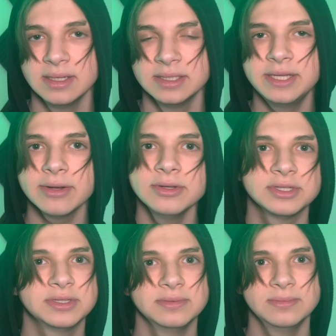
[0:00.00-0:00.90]

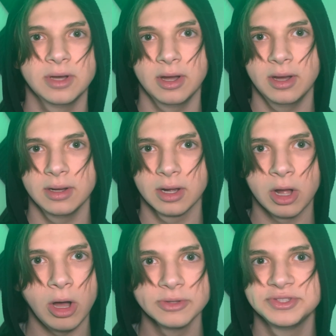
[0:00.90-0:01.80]
Tarot's
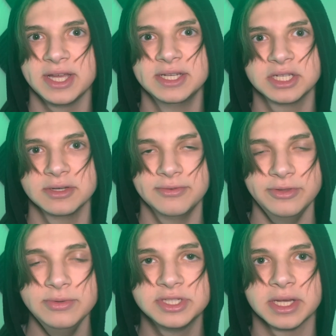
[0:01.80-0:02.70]
occult and
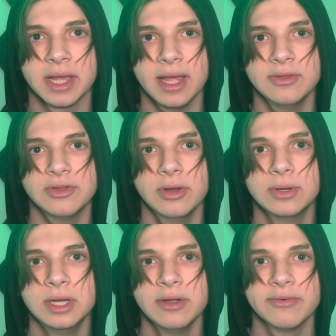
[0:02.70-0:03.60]
confusing, and
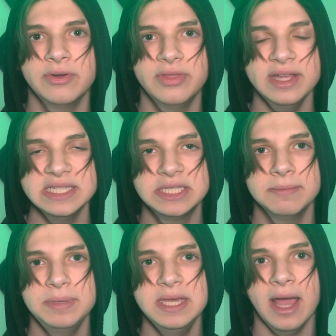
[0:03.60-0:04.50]
so for this to
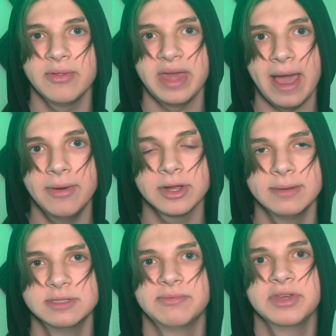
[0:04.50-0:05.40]
be how the
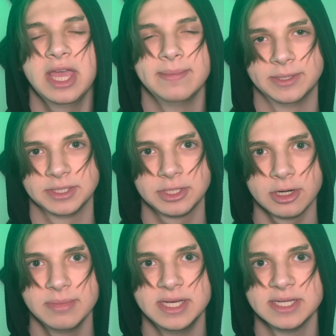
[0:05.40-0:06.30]
outcomes of the game are
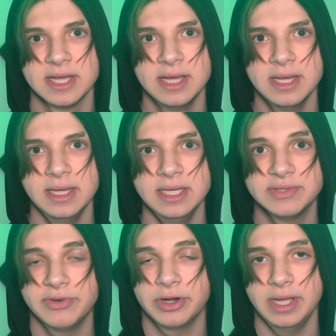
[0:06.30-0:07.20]
determined
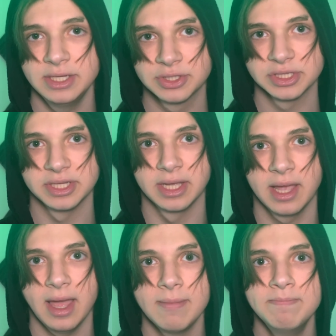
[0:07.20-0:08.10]
is very
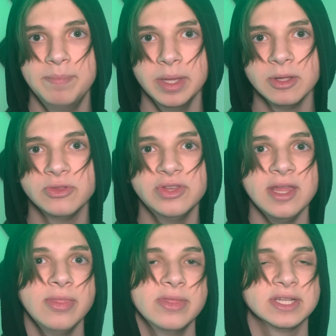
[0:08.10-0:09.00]
interesting and builds
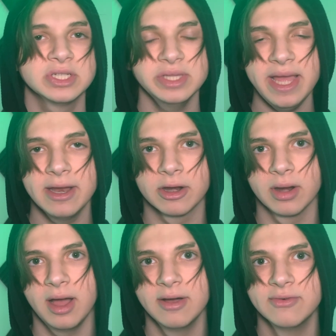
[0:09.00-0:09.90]
in this
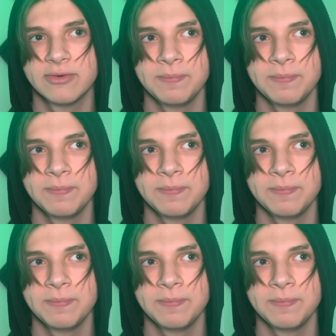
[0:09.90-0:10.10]
layer of